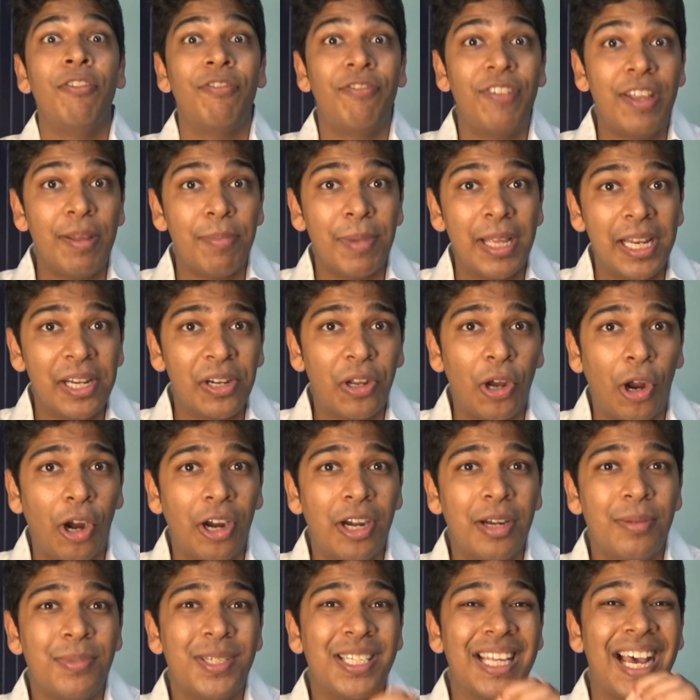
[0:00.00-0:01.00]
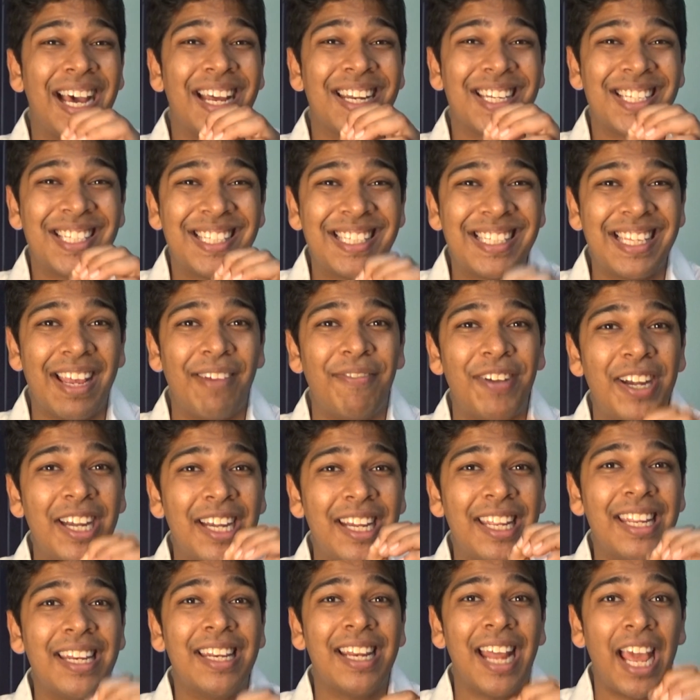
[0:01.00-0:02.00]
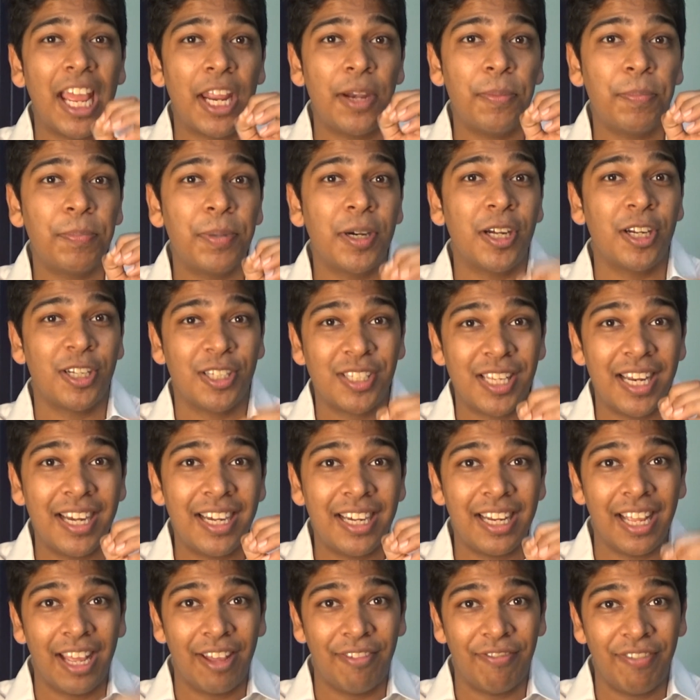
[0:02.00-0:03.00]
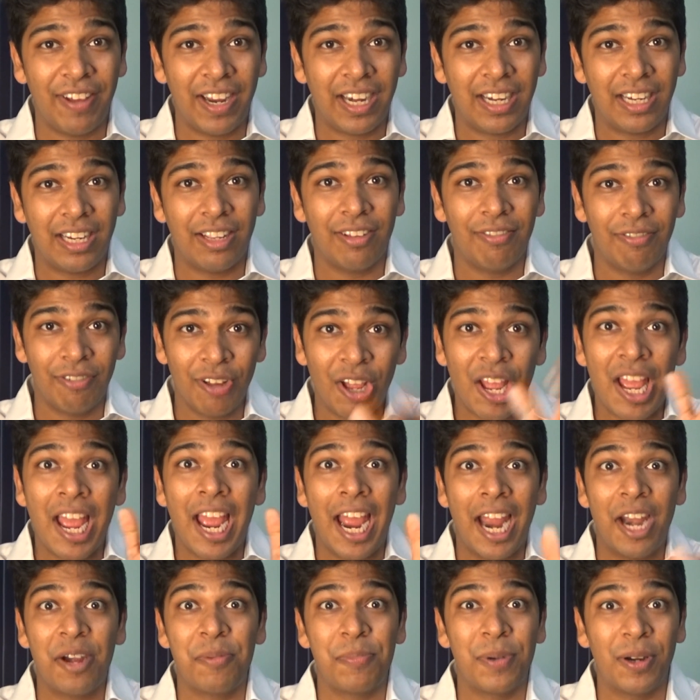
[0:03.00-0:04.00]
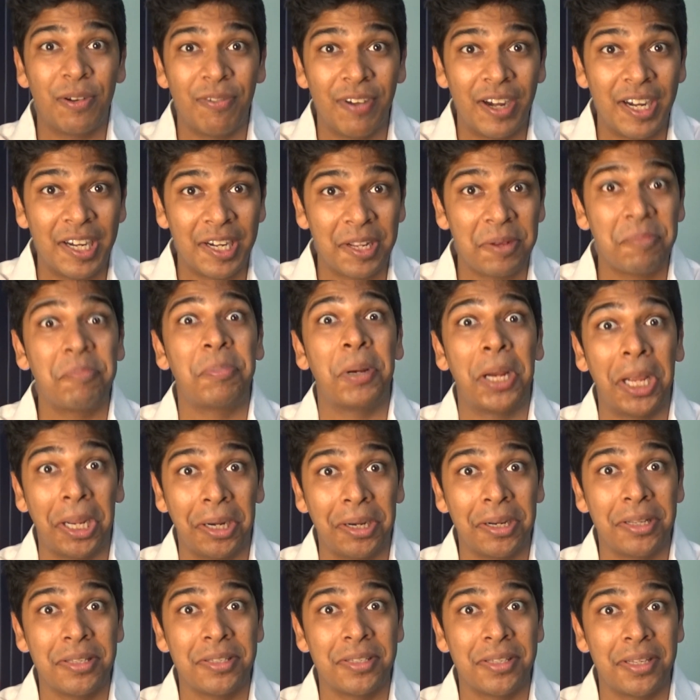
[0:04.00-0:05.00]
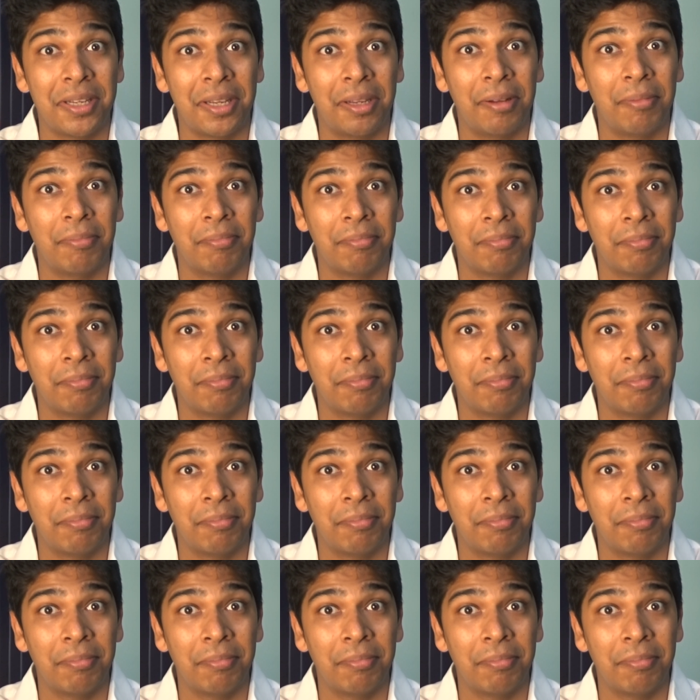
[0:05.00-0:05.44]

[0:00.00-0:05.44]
female condoms are 79% effective at preventing pregnancy.